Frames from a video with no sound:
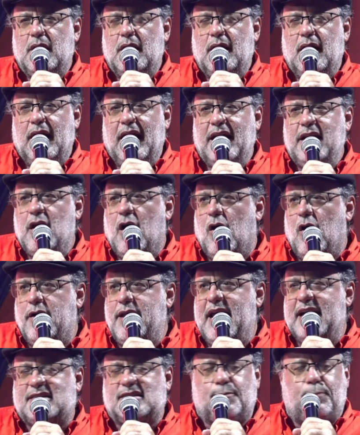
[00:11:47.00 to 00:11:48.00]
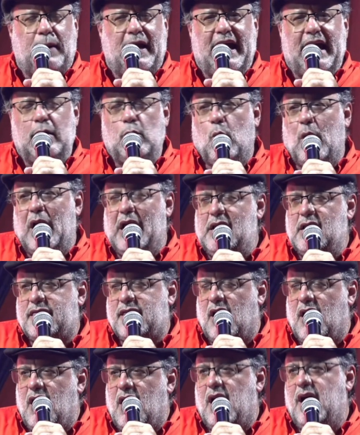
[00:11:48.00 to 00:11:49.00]
in the unexplained wealth
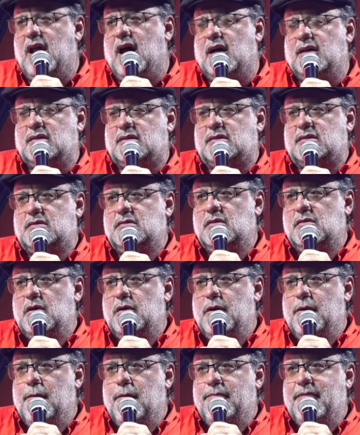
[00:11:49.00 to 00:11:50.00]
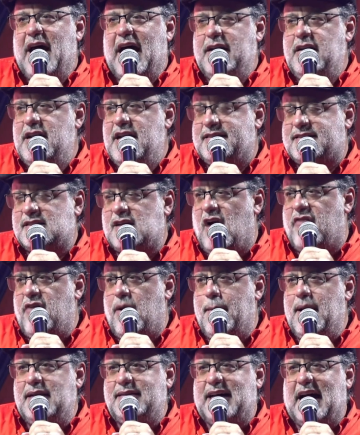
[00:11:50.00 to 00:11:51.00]
orders that this
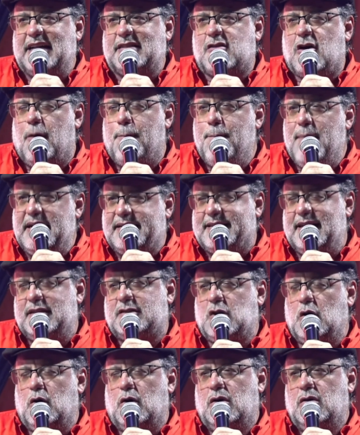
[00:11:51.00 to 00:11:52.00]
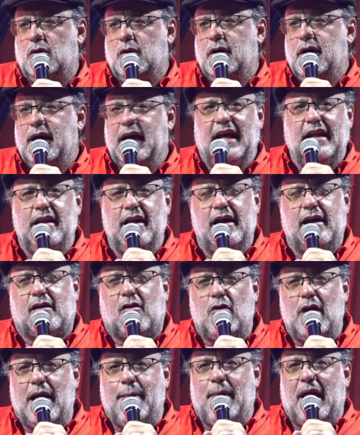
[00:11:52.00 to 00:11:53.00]
government had committed to in the
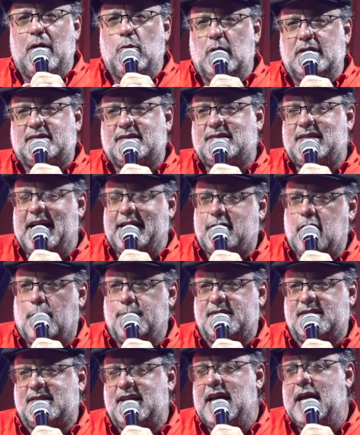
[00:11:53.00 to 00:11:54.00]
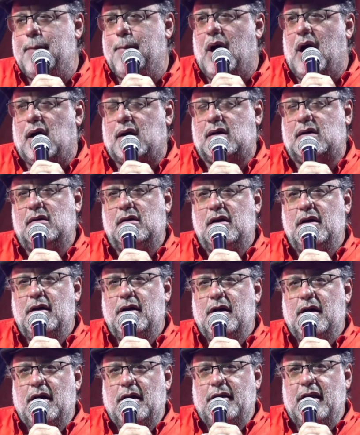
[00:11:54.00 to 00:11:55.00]
agreement which set up CMOC,
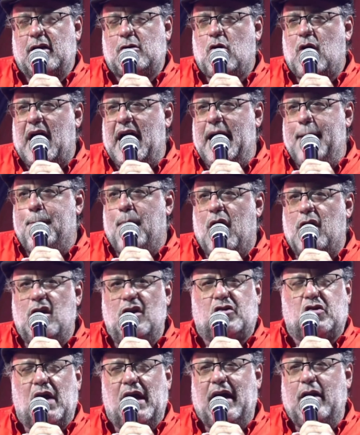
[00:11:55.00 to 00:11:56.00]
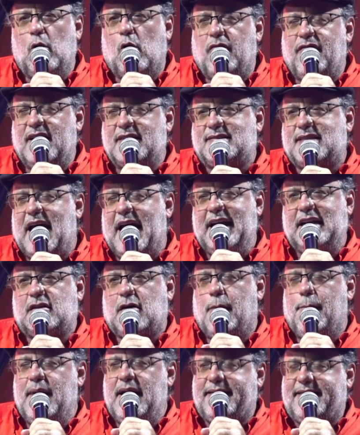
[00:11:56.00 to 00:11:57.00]
the Crime Monitoring and Oversight
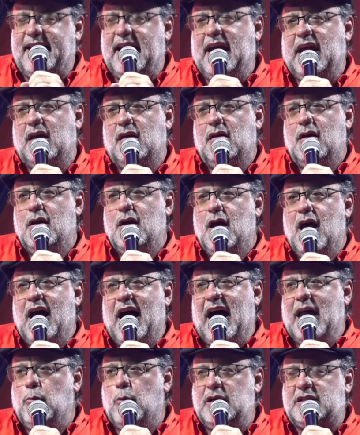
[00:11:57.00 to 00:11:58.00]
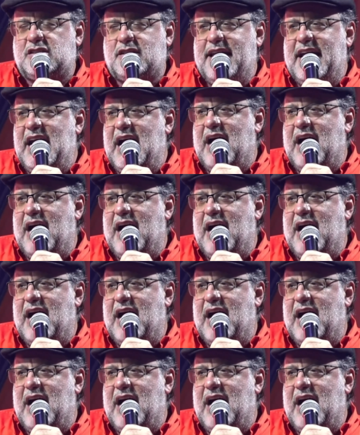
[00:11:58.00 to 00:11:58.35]
Committee, and which they have